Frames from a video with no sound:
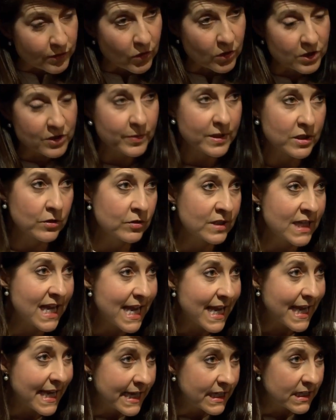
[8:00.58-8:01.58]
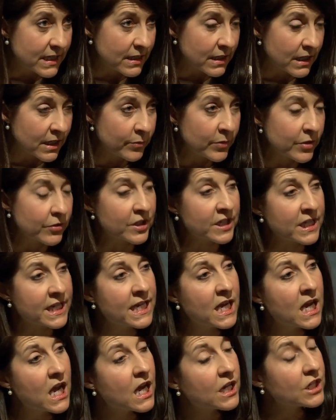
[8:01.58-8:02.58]
hospitals into the community
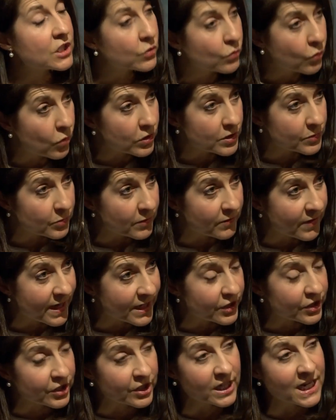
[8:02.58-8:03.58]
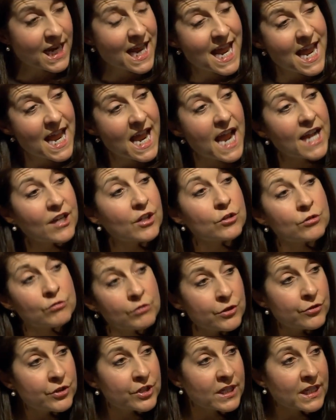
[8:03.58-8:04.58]
and towards prevention. And
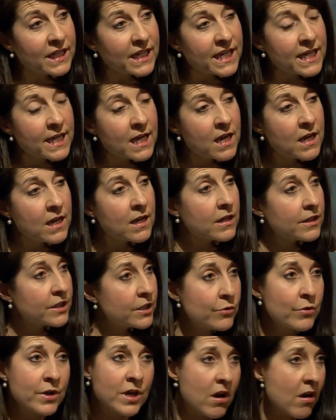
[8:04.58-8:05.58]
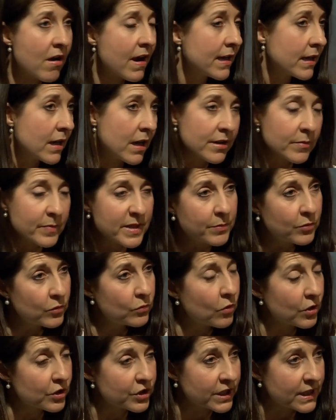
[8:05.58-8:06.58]
crucially, you and I and other people
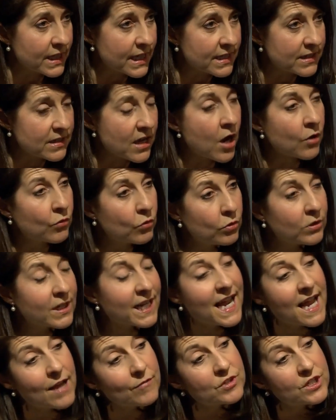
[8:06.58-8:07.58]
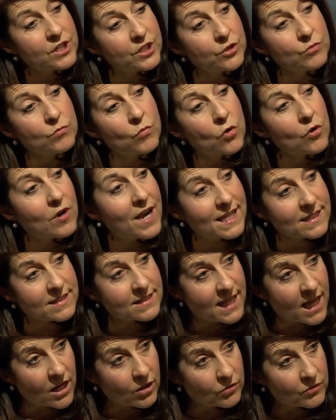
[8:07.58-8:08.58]
watching this are all going to have to do more
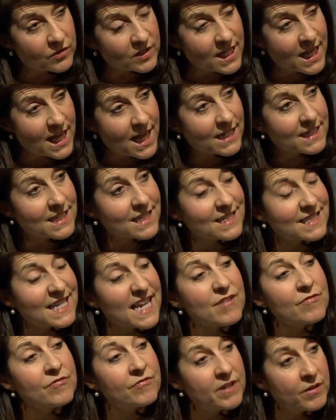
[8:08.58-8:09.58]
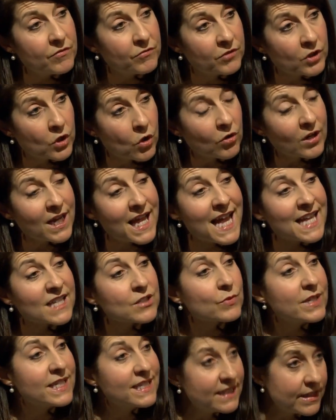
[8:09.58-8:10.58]
ourselves to stay fit for longer as
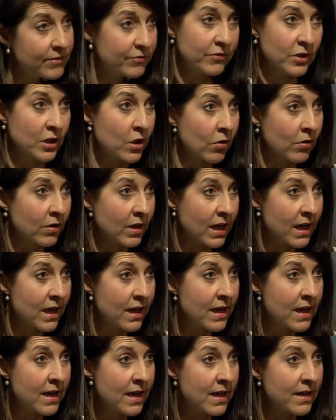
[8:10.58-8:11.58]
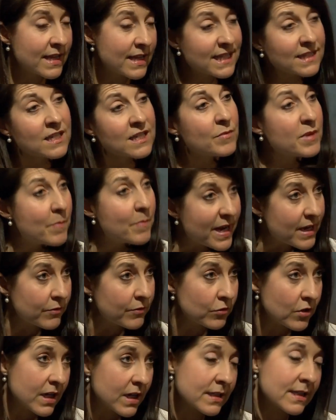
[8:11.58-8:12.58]
we live for longer. That's going to be better
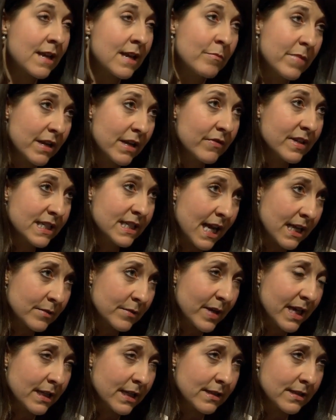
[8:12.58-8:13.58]
for us and better for taxpayers.